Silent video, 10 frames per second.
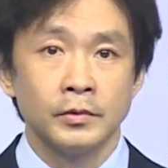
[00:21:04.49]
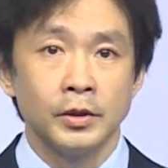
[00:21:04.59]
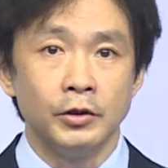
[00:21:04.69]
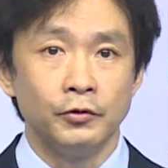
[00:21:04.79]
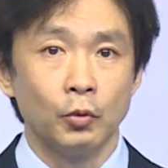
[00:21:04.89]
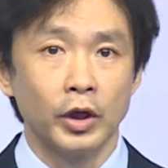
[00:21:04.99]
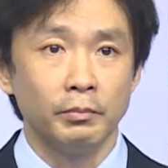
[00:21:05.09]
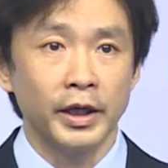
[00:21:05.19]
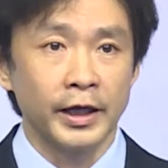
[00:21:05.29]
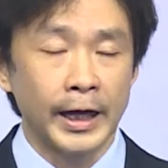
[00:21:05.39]
If you want to
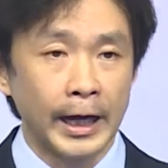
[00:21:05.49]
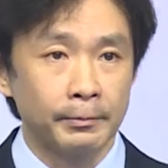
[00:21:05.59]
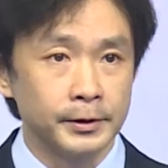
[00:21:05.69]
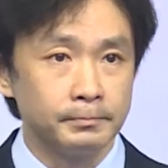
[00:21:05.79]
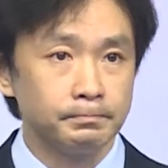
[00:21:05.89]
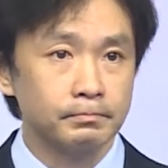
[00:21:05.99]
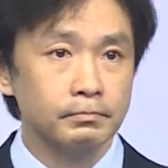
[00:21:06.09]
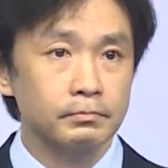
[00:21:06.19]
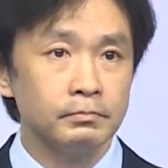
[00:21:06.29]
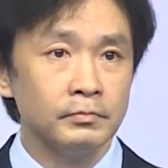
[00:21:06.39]
make it happen,
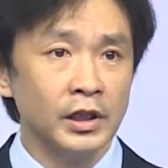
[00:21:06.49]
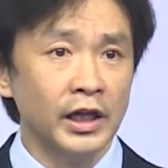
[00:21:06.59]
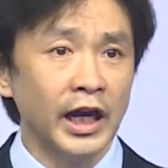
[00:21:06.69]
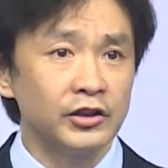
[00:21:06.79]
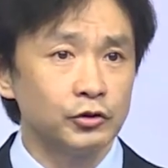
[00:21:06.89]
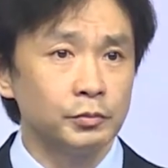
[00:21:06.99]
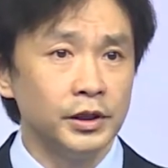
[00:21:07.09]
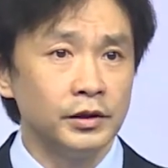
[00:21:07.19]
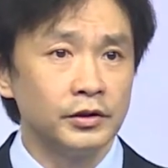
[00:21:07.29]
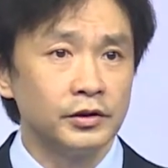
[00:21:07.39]
it has to
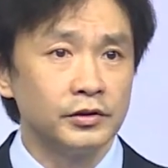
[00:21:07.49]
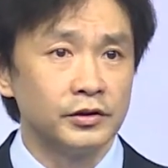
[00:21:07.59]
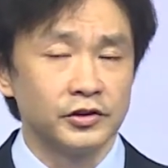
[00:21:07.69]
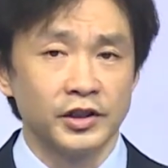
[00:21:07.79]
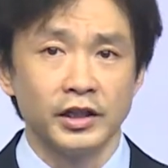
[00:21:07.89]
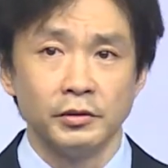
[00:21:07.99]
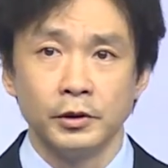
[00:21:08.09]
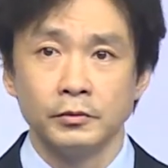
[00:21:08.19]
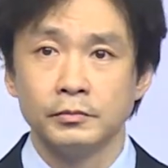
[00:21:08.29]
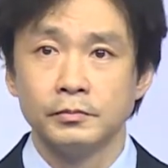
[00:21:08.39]
be
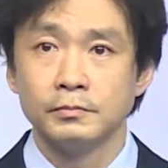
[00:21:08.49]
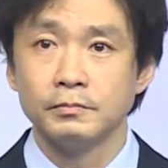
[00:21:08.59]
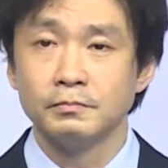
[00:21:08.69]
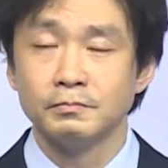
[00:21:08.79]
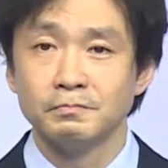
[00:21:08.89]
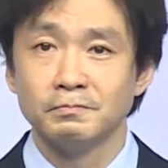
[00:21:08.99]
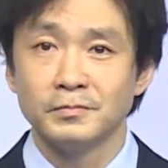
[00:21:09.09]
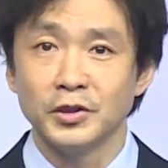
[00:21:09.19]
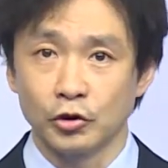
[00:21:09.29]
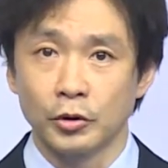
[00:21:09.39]
sustainable
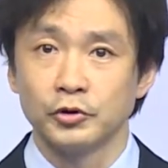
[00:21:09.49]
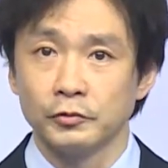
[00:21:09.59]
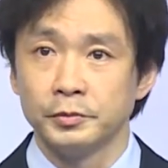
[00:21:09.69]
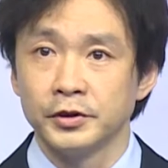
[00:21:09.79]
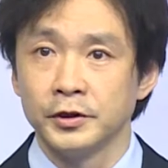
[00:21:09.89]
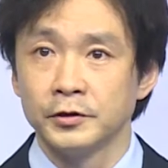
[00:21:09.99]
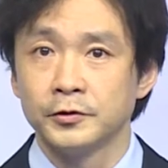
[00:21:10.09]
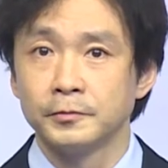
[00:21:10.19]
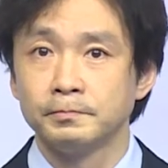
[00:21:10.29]
in terms of business.